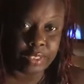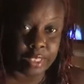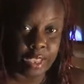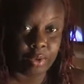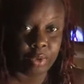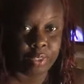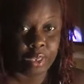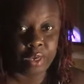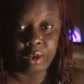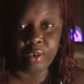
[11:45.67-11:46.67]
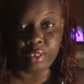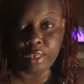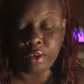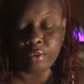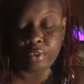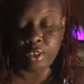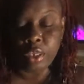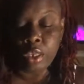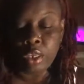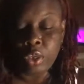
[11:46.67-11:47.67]
that within ourselves.
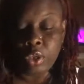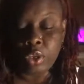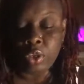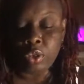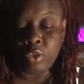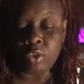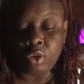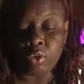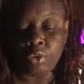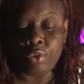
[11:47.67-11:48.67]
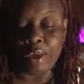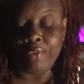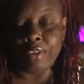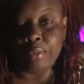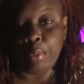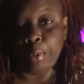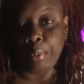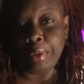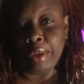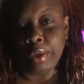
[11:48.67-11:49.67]
So, you have to be
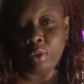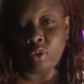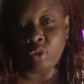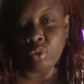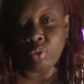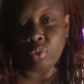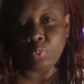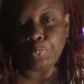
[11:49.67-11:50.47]
prepared to